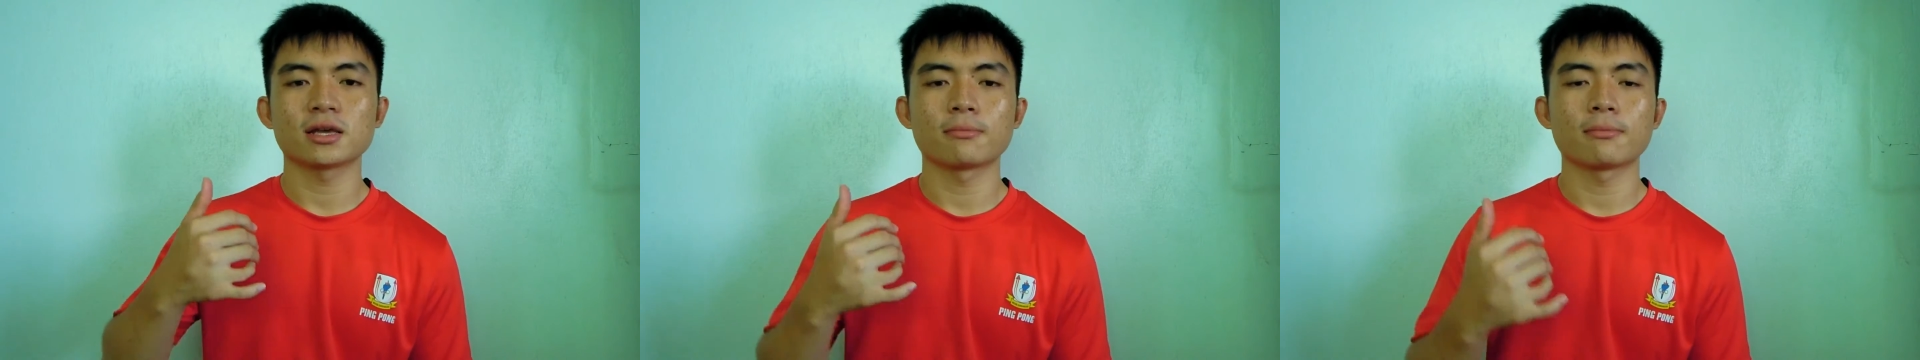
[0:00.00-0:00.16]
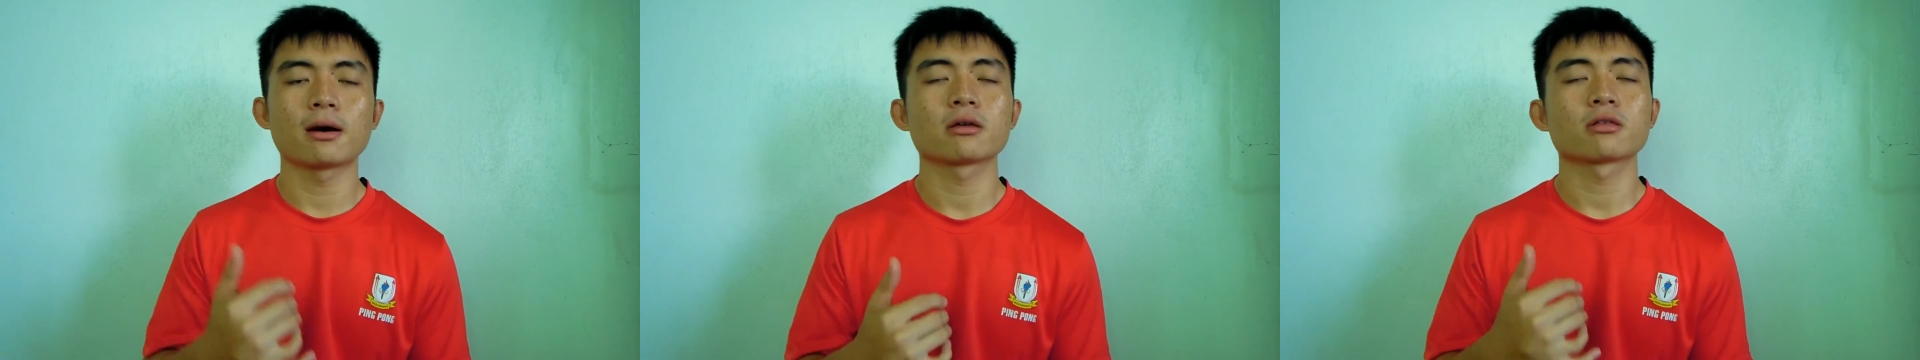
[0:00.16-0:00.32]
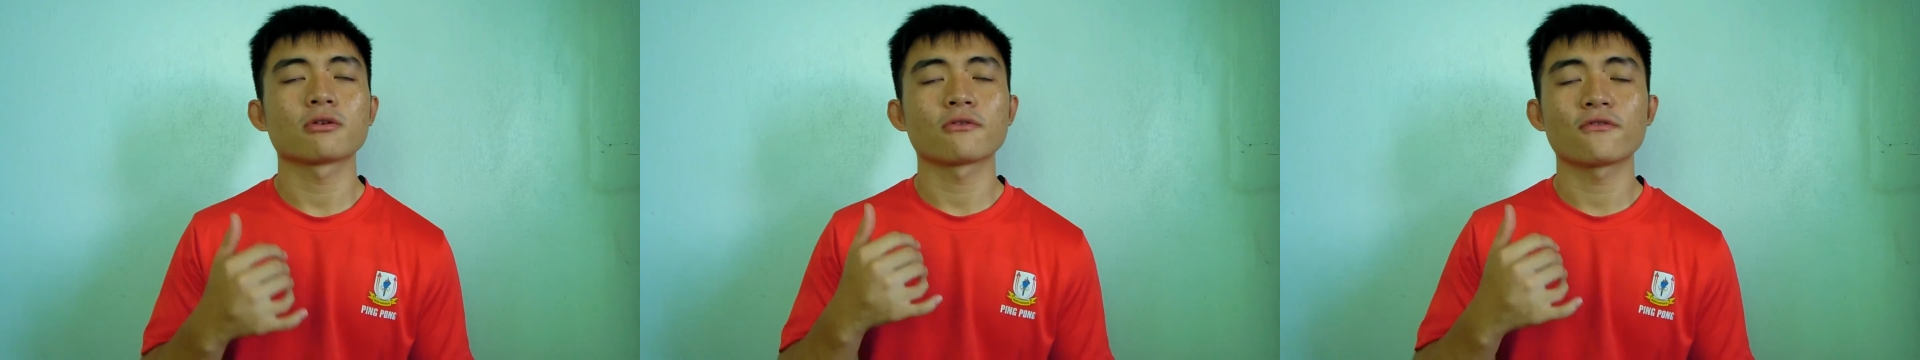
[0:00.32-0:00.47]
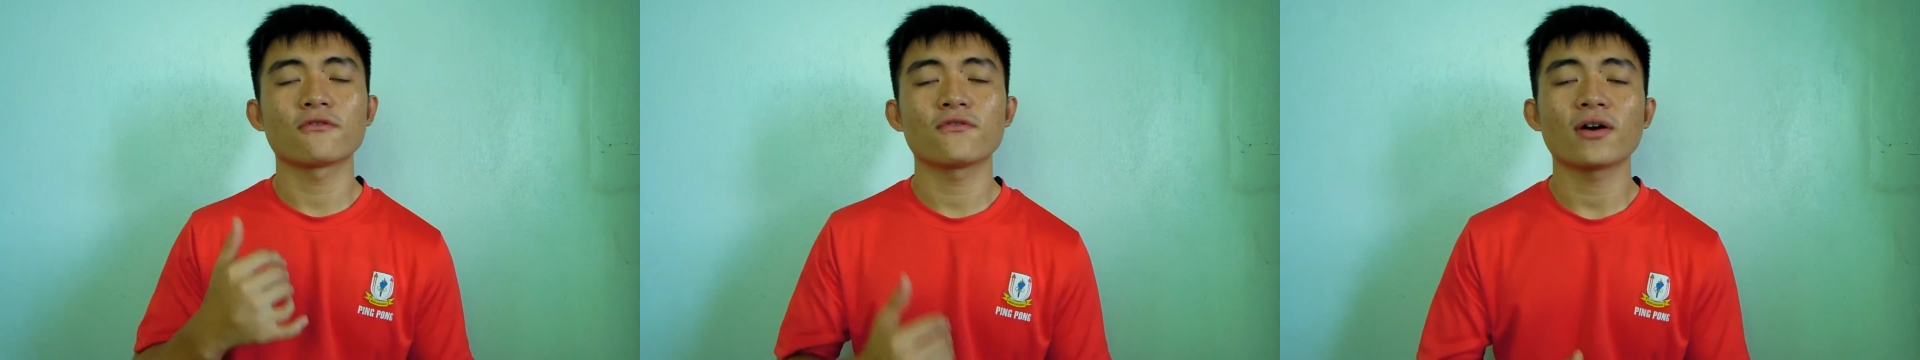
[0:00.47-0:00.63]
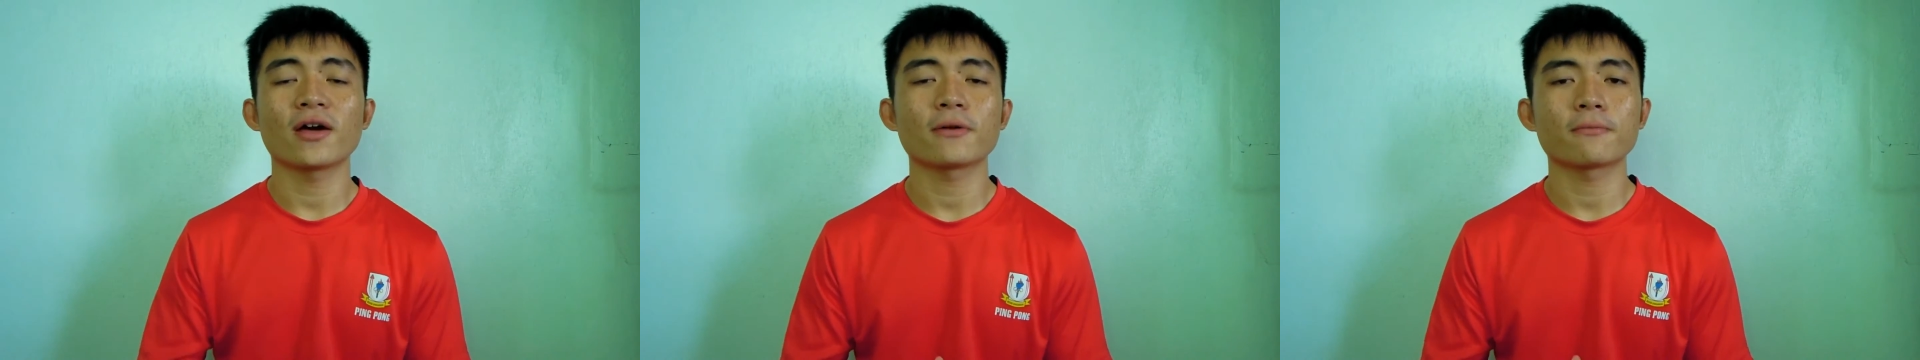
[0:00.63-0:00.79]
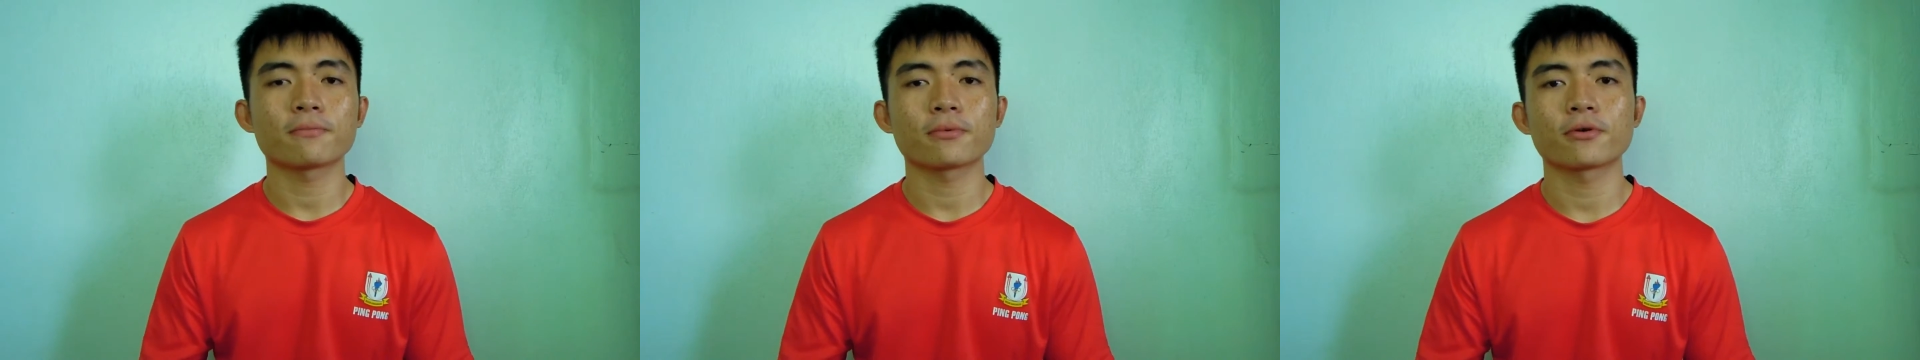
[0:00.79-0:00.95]
the amount of
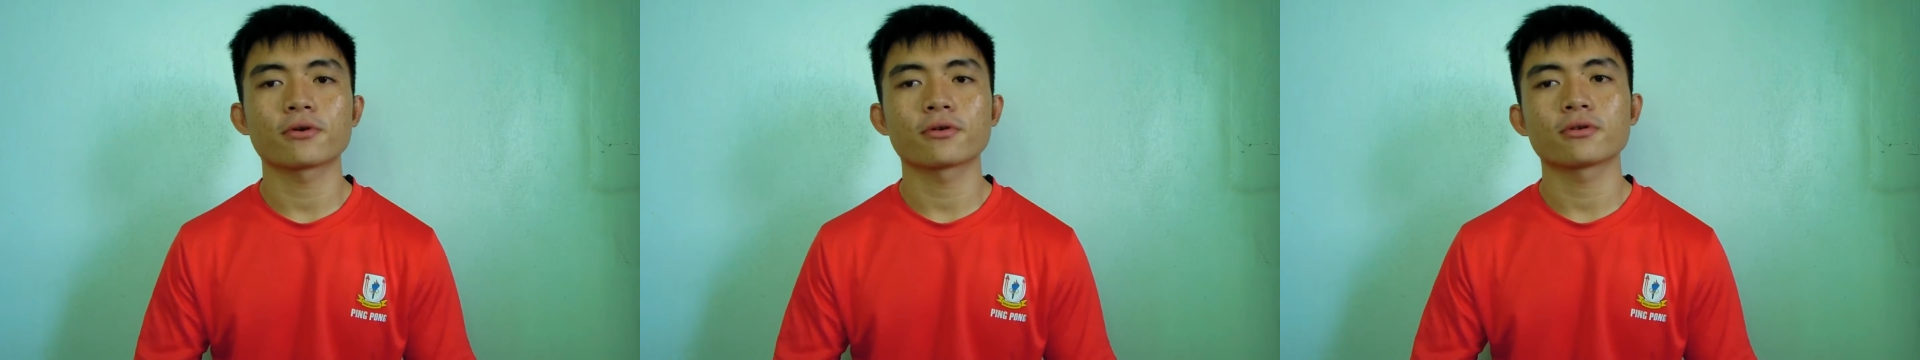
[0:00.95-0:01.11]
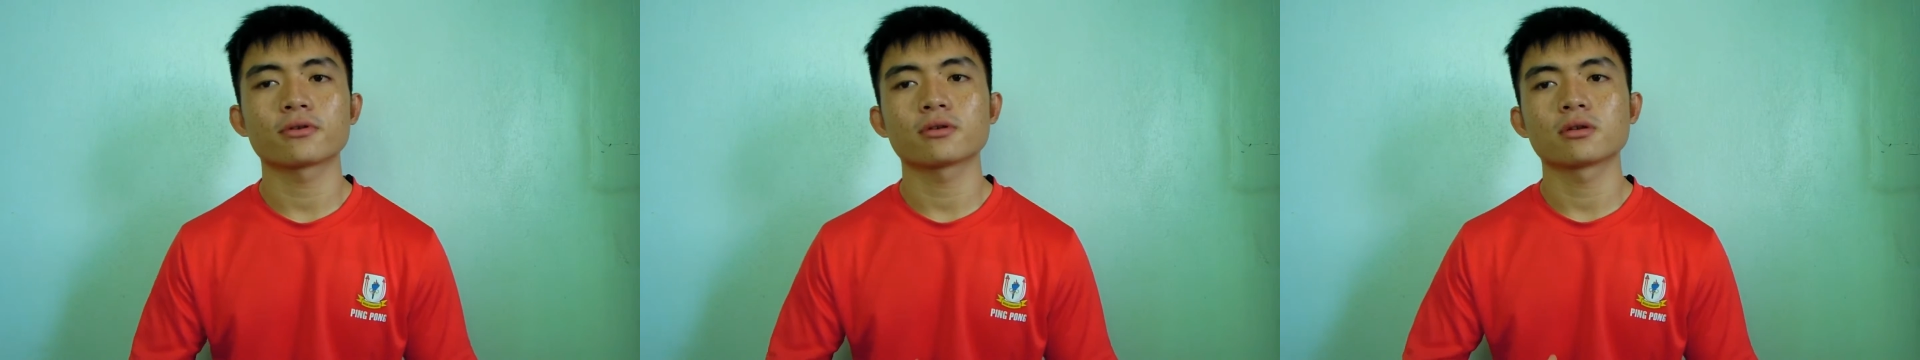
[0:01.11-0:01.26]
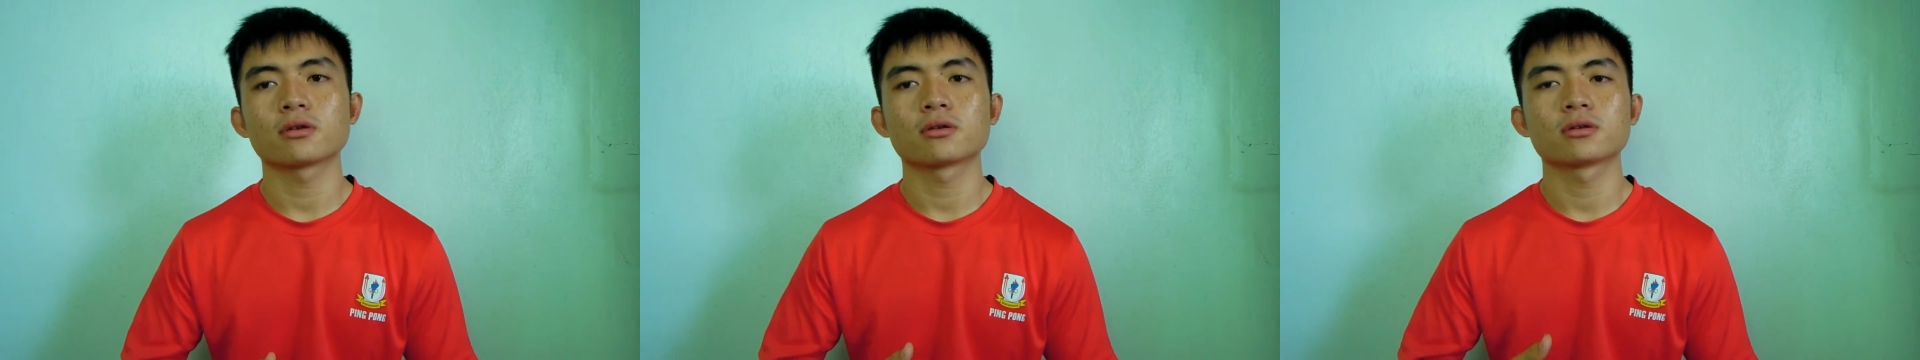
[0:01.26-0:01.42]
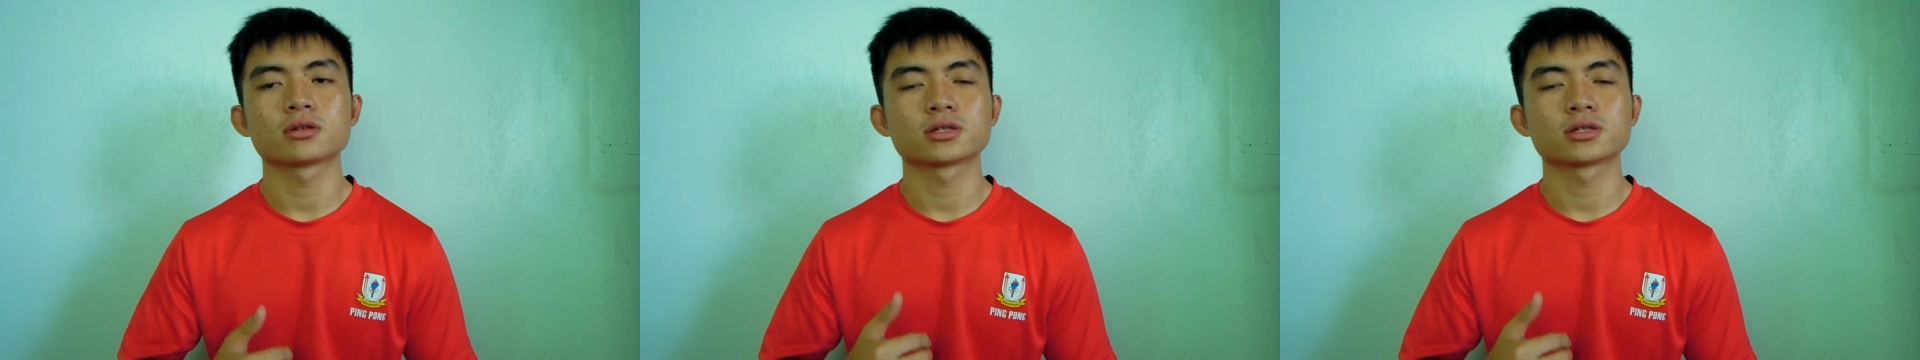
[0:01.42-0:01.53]
fat burn.